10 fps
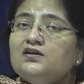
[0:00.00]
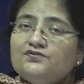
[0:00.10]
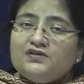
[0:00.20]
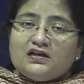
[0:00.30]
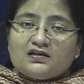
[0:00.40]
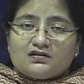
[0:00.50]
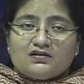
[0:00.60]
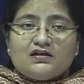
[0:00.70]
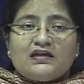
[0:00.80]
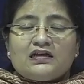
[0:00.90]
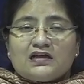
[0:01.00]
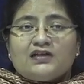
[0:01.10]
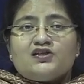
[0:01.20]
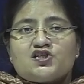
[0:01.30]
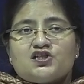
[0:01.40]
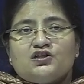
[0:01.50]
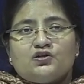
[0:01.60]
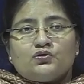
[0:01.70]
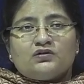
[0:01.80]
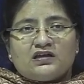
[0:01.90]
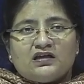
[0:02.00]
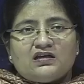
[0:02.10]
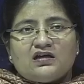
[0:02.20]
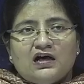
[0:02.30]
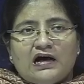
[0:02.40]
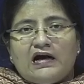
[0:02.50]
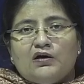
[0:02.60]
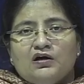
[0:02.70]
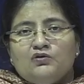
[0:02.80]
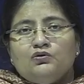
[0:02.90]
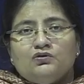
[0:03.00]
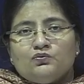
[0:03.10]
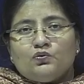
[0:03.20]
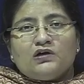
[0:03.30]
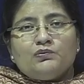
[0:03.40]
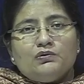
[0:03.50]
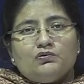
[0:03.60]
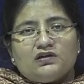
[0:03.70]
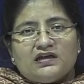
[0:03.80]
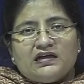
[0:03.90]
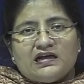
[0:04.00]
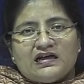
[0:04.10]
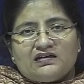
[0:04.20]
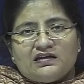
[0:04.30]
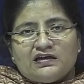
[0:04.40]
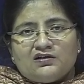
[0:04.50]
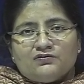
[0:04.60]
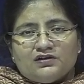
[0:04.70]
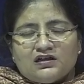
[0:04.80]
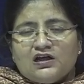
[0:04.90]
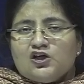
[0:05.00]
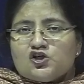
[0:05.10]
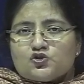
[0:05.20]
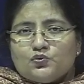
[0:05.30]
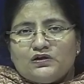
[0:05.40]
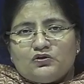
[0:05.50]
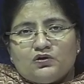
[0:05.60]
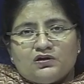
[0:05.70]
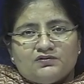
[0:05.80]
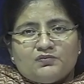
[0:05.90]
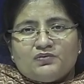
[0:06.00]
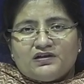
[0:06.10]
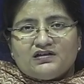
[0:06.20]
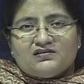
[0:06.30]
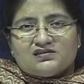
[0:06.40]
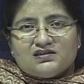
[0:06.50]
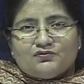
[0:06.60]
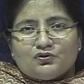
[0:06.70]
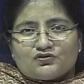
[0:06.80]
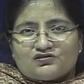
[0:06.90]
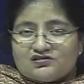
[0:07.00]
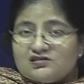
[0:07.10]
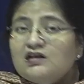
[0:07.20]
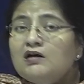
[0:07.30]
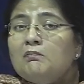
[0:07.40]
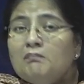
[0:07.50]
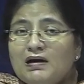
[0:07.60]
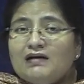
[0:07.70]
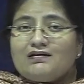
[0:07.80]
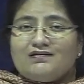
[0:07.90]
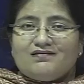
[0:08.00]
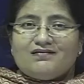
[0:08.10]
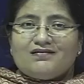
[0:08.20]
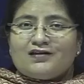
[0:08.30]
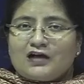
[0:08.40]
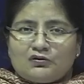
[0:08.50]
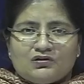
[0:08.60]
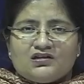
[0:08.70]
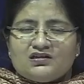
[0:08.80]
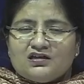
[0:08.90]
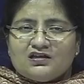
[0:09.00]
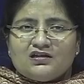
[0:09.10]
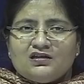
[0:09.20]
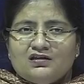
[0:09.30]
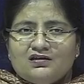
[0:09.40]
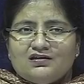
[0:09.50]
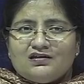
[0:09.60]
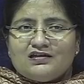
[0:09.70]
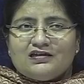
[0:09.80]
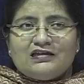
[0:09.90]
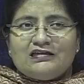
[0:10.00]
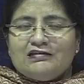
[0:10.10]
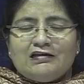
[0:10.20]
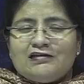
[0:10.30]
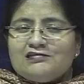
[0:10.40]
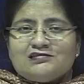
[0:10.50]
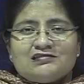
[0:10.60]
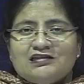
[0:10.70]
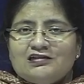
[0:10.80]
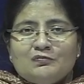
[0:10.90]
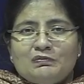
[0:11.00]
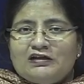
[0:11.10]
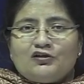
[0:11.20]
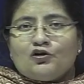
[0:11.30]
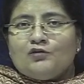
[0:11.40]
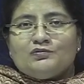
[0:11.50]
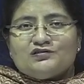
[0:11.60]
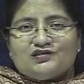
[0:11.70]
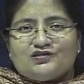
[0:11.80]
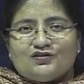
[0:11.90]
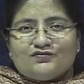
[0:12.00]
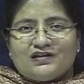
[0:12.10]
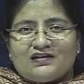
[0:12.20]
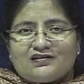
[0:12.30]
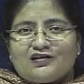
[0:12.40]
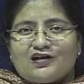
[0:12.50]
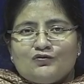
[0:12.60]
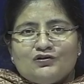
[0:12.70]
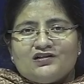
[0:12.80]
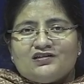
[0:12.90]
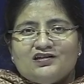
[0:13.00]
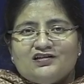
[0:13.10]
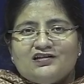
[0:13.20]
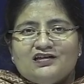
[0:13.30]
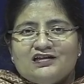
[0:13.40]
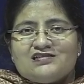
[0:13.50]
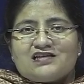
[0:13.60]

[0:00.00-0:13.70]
we are encouraged to think what we would get at the end of it. So we go in with preconceived notions. But grounded theory is the complete opposite of that. Grounded theory is